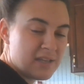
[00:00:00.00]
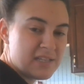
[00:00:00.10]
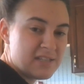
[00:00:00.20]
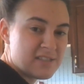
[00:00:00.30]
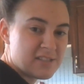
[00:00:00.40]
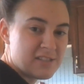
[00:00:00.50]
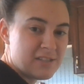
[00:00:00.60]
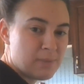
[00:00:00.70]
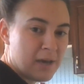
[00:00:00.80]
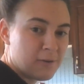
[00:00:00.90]

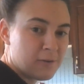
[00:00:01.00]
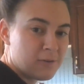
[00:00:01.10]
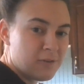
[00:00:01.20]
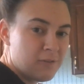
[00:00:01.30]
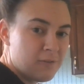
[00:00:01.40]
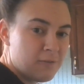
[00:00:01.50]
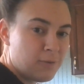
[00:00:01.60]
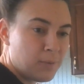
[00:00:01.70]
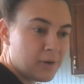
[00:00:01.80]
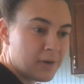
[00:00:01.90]
1960s pattern
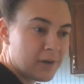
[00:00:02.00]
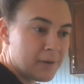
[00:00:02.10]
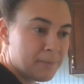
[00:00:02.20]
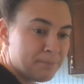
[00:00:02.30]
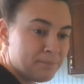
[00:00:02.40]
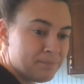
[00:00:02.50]
for,